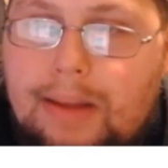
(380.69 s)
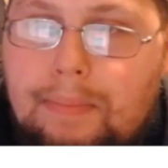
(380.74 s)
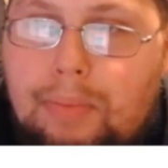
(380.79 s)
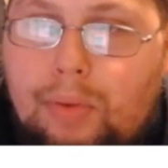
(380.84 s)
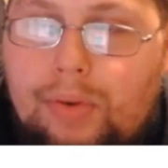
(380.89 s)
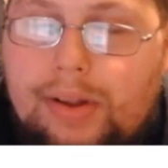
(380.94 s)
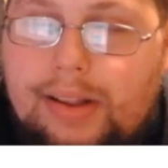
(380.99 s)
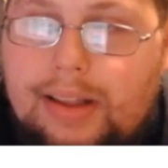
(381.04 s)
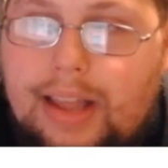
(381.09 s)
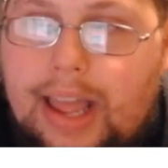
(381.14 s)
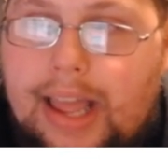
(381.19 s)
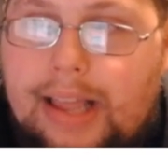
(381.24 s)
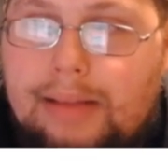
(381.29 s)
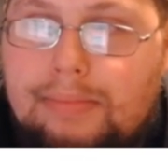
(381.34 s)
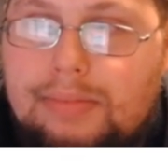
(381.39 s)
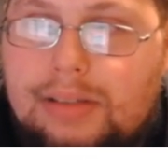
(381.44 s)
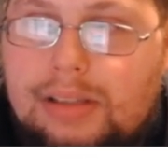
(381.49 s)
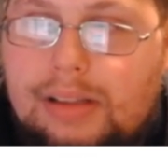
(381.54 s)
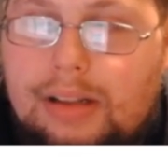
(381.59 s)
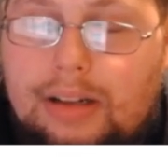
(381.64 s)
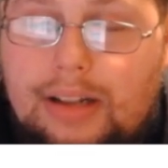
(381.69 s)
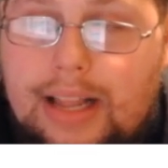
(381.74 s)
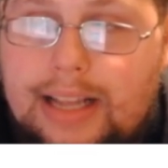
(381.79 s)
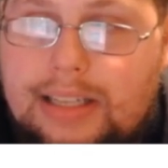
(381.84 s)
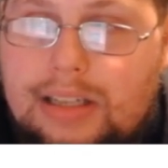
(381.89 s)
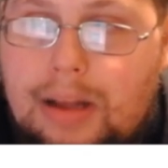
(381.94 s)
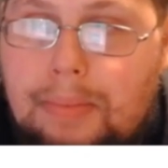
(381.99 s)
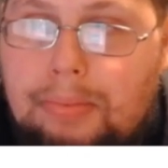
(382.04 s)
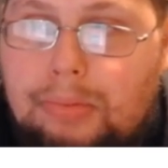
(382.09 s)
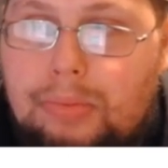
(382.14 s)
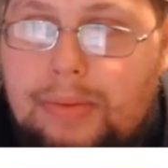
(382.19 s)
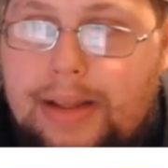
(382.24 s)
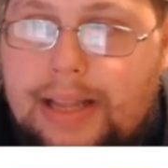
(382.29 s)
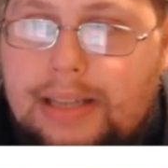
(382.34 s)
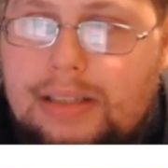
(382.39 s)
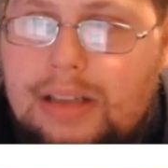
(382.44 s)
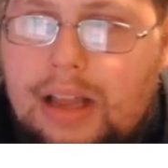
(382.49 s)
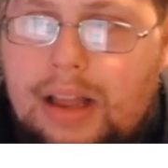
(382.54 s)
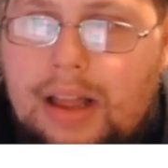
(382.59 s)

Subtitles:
point games the last couple of weeks,